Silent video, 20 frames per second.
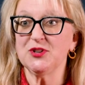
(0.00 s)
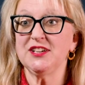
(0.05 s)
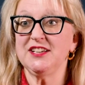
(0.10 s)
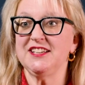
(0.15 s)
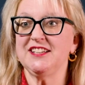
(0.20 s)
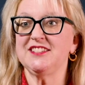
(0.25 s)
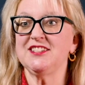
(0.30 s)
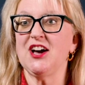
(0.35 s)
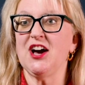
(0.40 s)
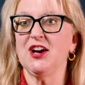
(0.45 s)
going
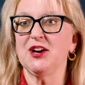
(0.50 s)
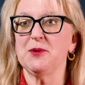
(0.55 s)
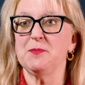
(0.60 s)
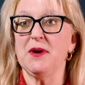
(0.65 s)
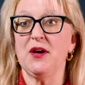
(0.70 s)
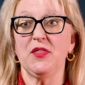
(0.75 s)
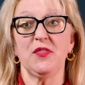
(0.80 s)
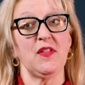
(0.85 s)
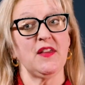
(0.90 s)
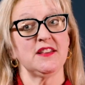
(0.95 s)
to talk
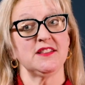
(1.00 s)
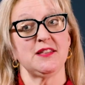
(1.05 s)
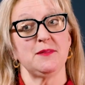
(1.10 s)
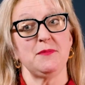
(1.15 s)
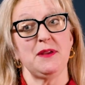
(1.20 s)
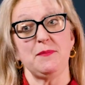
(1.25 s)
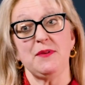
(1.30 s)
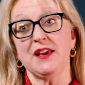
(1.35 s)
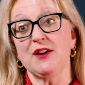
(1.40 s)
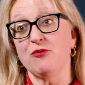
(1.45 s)
about things that
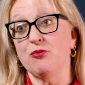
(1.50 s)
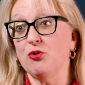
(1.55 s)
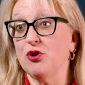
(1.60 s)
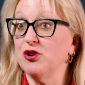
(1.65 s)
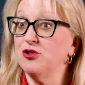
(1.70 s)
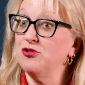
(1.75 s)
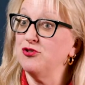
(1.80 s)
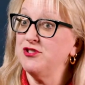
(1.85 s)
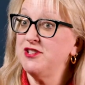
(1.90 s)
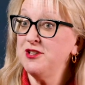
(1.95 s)
maybe have
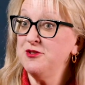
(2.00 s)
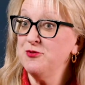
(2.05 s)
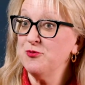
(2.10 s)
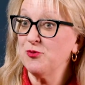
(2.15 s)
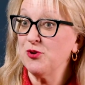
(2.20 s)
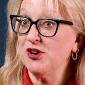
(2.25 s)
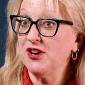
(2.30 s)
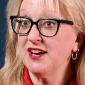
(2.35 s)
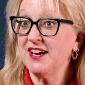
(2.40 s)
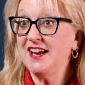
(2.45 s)
worked or didn't
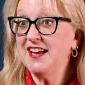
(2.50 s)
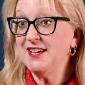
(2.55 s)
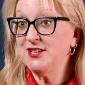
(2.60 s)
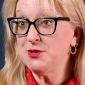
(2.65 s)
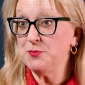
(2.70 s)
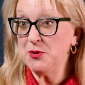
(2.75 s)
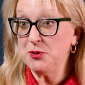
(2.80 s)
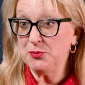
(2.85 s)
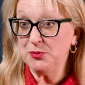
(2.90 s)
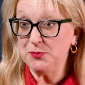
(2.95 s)
work,
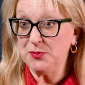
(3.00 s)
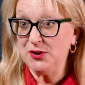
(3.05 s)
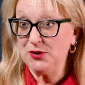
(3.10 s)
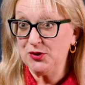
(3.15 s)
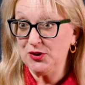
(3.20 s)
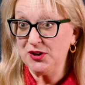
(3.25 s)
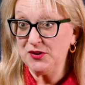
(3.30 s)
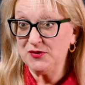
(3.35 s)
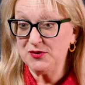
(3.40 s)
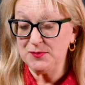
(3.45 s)
so people will be
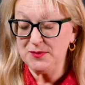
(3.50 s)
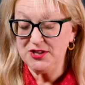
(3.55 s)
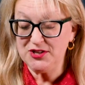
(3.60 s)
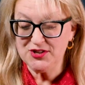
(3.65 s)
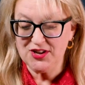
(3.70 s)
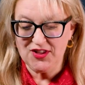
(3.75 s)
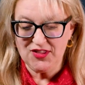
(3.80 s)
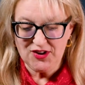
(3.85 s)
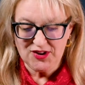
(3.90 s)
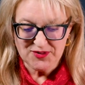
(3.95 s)
learning from each
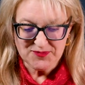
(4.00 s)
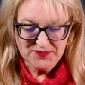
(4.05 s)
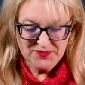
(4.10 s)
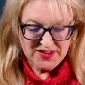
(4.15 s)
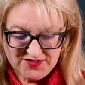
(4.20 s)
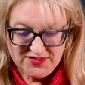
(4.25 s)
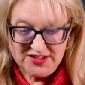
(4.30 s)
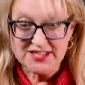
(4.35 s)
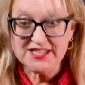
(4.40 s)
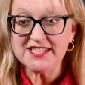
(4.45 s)
other.
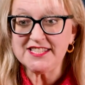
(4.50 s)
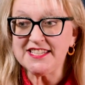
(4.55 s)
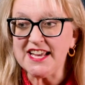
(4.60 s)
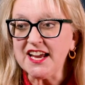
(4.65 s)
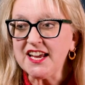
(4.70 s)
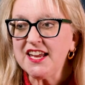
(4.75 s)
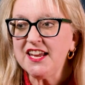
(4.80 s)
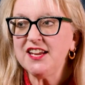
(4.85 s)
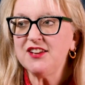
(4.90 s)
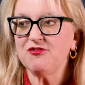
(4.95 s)
The
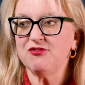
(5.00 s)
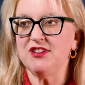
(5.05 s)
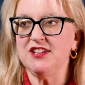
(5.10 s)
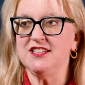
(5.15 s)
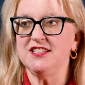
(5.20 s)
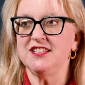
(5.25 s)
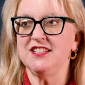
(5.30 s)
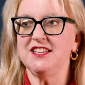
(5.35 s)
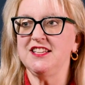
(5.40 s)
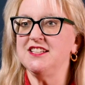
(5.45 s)
second
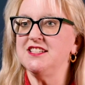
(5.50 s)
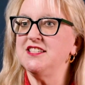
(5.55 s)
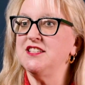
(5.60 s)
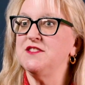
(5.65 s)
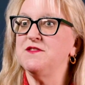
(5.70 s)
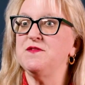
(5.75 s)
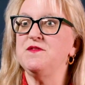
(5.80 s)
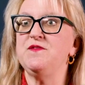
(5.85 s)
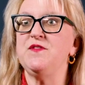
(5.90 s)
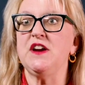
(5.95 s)
reason is
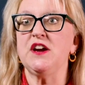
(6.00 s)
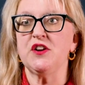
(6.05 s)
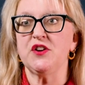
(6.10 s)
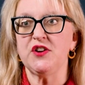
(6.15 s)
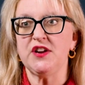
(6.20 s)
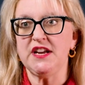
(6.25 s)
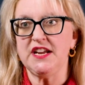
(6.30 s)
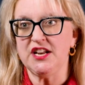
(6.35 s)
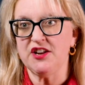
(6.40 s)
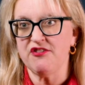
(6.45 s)
it's
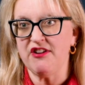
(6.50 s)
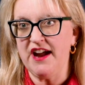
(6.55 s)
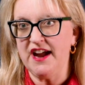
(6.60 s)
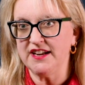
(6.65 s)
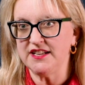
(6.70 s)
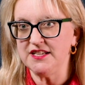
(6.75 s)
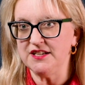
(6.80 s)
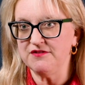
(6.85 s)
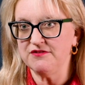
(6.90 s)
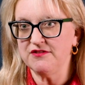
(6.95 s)
very
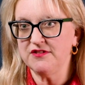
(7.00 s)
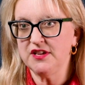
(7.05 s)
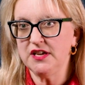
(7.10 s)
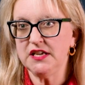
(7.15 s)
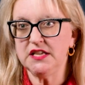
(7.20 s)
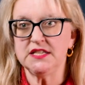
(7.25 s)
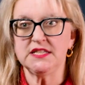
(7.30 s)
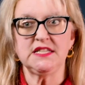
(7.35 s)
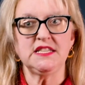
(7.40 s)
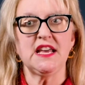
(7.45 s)
interactive.
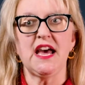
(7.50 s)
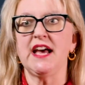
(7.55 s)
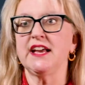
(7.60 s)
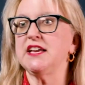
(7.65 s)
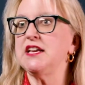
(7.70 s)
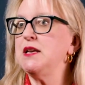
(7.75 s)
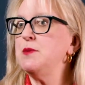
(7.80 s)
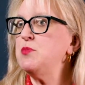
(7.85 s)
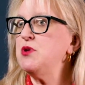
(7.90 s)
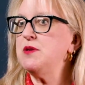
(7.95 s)
It is not
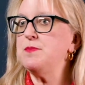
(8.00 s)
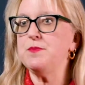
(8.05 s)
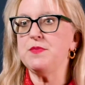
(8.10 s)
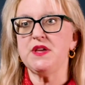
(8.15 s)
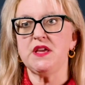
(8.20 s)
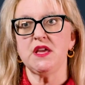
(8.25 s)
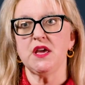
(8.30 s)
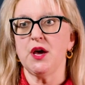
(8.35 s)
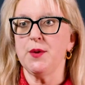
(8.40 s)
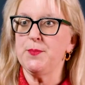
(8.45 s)
going to be
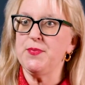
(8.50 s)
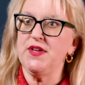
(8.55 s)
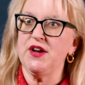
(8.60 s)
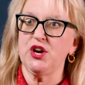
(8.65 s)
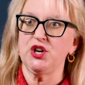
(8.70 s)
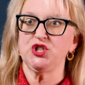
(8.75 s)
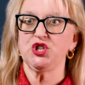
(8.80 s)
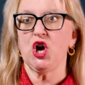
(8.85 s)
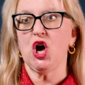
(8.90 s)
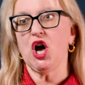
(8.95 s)
me up
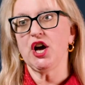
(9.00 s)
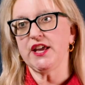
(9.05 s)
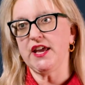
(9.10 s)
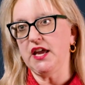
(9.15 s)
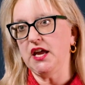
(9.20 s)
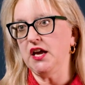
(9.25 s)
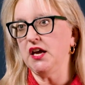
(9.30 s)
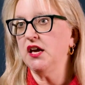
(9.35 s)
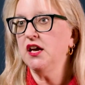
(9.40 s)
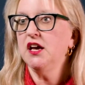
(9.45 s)
there
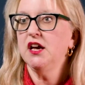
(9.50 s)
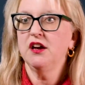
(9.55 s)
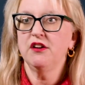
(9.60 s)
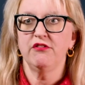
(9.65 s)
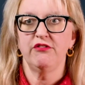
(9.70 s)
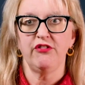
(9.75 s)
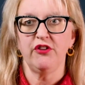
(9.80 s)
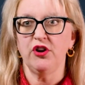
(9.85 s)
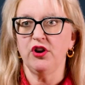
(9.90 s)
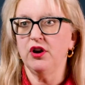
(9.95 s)
talking
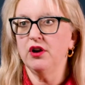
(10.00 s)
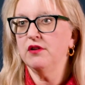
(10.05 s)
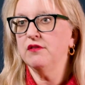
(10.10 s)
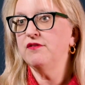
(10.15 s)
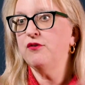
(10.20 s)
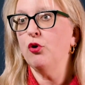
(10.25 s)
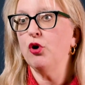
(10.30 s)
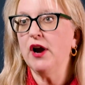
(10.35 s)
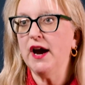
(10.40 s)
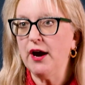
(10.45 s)
for
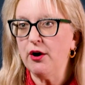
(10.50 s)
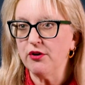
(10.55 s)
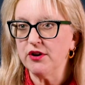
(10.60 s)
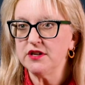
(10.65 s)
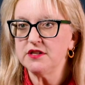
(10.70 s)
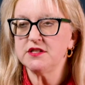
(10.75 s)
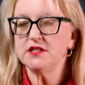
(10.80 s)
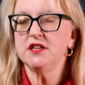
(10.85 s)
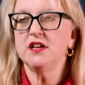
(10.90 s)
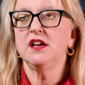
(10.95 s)
4
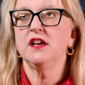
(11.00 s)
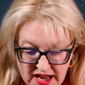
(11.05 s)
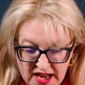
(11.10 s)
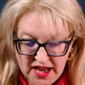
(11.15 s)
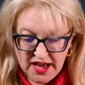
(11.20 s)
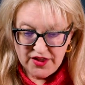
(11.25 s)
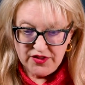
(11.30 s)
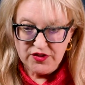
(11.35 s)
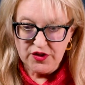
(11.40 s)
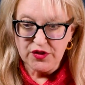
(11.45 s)
hours.
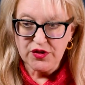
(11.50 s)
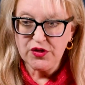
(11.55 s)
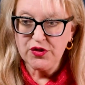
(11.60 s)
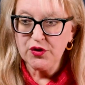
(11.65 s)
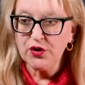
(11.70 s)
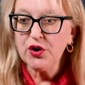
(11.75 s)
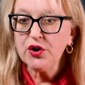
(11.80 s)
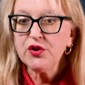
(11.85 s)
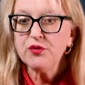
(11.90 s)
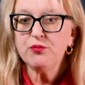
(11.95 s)
The
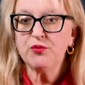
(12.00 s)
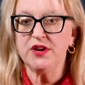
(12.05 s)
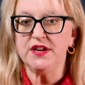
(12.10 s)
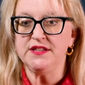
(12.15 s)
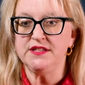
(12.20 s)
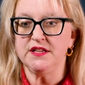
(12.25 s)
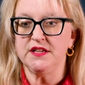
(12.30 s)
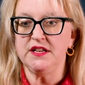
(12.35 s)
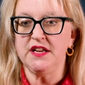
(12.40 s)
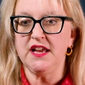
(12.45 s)
third
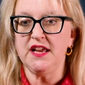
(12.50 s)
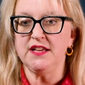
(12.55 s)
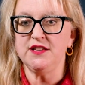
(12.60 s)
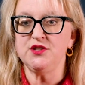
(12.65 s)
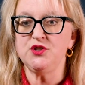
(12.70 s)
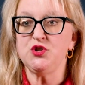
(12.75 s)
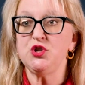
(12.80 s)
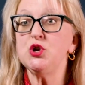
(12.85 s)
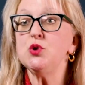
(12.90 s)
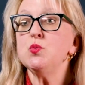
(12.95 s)
reason
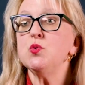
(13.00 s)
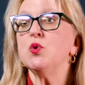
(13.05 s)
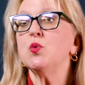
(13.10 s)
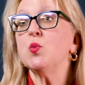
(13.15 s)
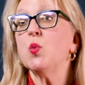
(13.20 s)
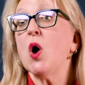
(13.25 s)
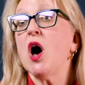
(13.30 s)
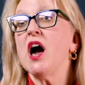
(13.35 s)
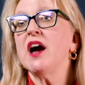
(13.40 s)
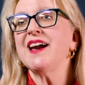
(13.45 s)
is you will
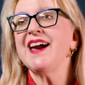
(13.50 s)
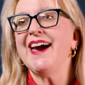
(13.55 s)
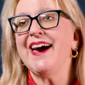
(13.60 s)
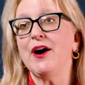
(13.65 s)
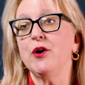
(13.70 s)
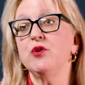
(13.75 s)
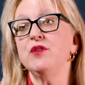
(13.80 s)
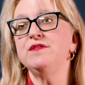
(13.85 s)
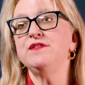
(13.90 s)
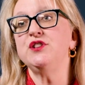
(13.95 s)
walk
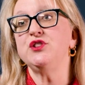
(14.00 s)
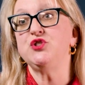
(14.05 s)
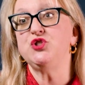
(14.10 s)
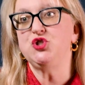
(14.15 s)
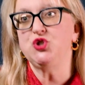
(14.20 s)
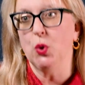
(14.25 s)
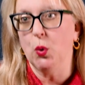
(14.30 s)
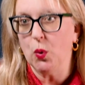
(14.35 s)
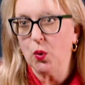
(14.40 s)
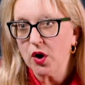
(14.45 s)
out of the
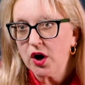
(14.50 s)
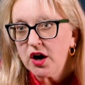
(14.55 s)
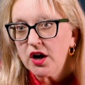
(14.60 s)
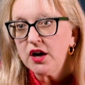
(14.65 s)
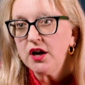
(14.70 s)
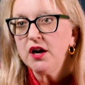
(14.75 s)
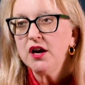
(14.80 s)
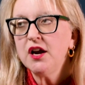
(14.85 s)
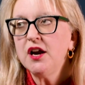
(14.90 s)
door